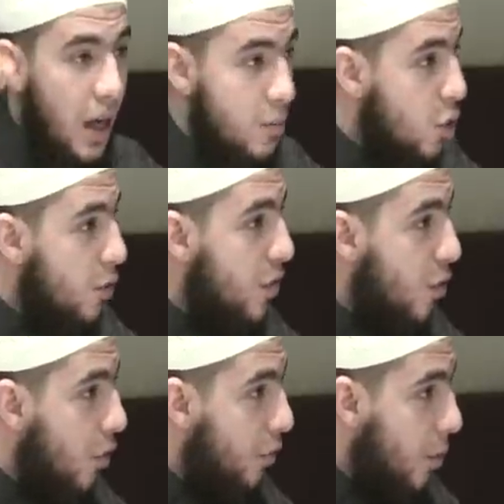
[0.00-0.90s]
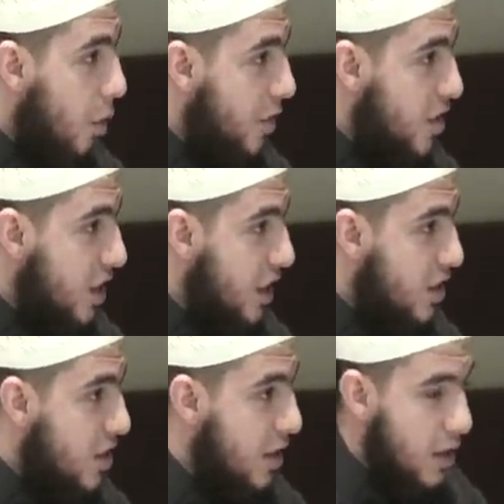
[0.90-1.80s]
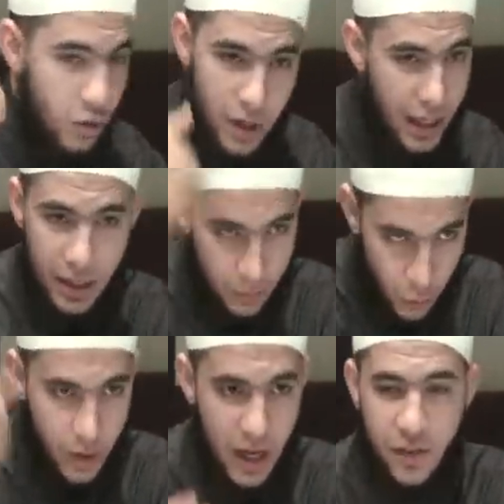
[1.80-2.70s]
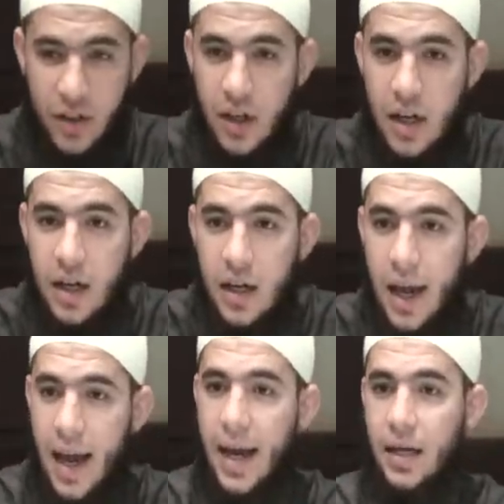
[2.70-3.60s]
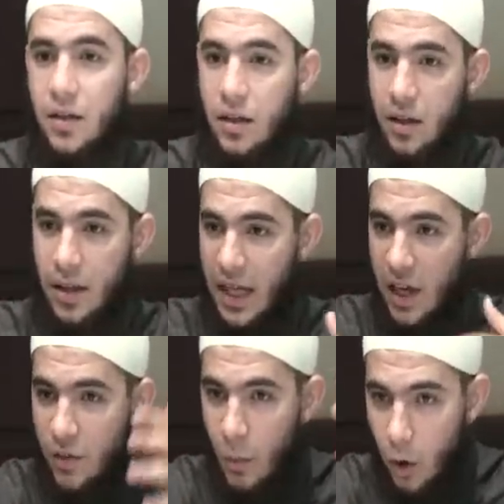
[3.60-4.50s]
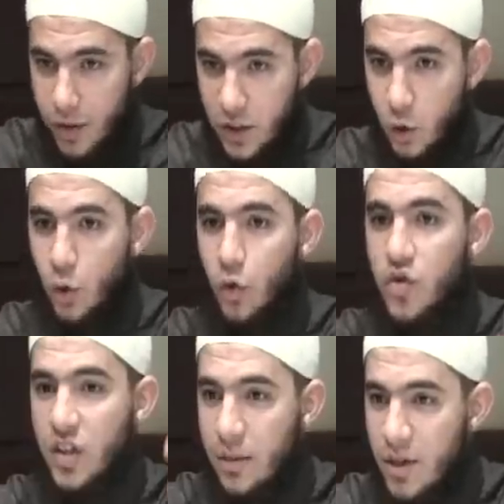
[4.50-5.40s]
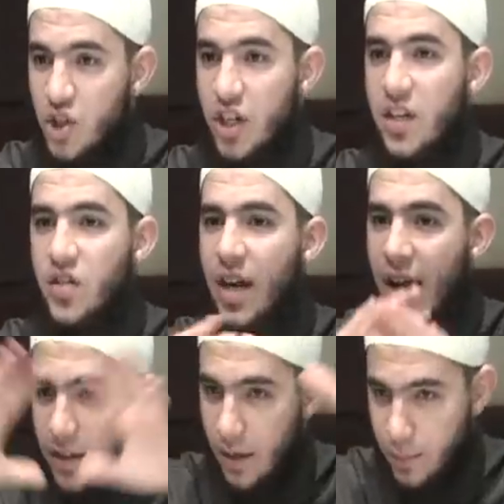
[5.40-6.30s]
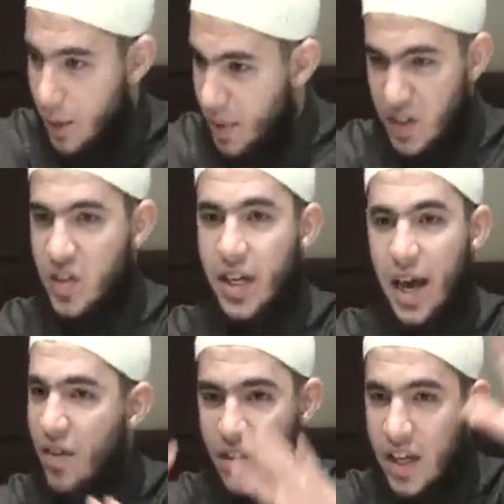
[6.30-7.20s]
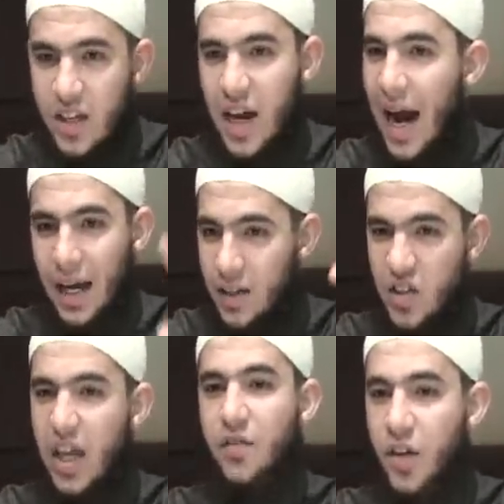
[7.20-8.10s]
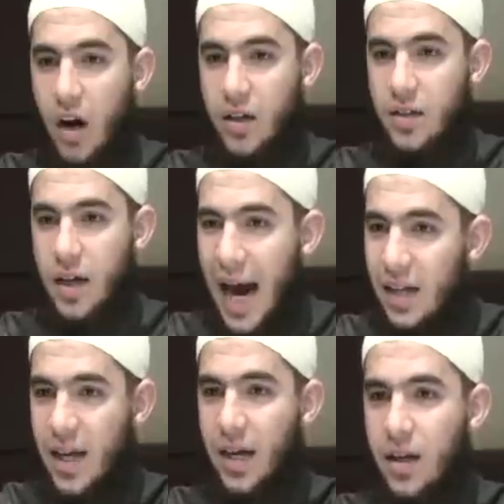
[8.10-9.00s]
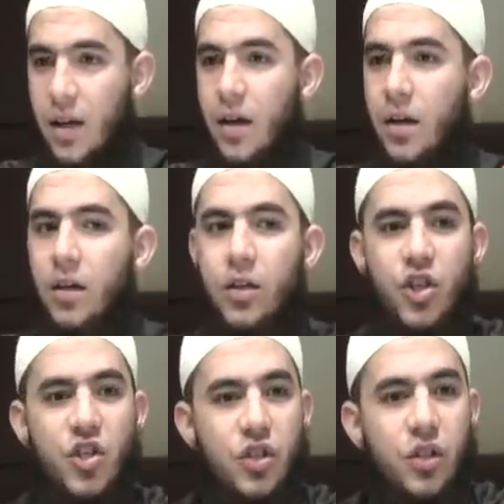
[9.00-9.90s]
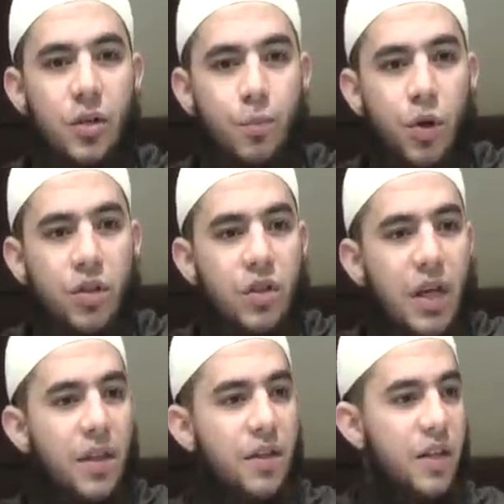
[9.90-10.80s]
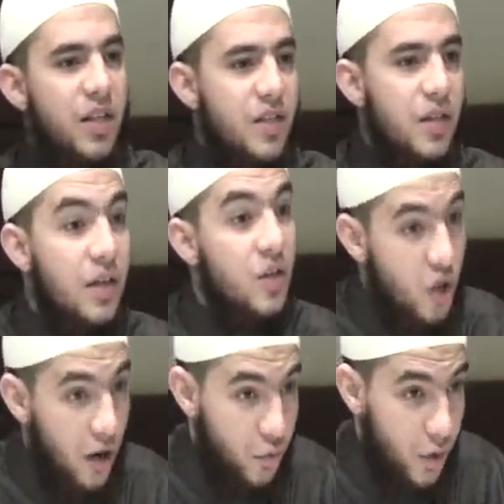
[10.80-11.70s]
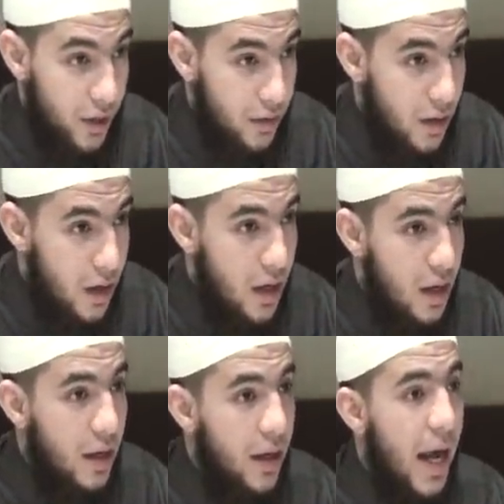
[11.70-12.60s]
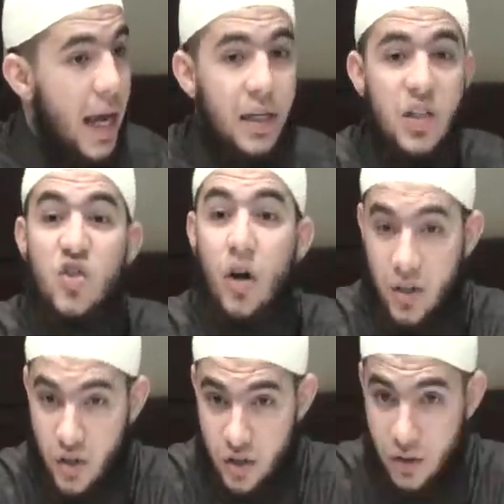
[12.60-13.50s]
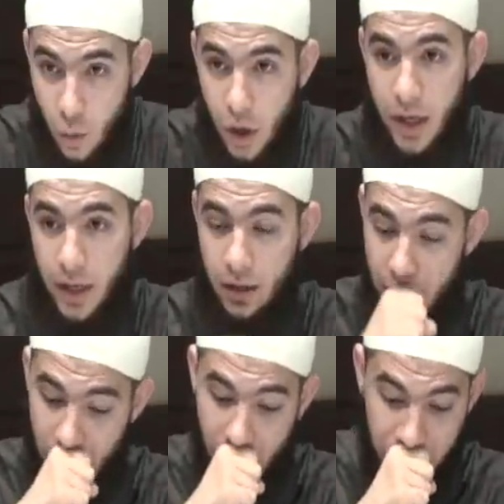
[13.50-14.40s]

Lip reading: he comes over or from overseas to the kingdom or whatever, and they give him all the tools and the machines and the PC, everything is high, state of the art, high tech. Just put together this software. And he starts working.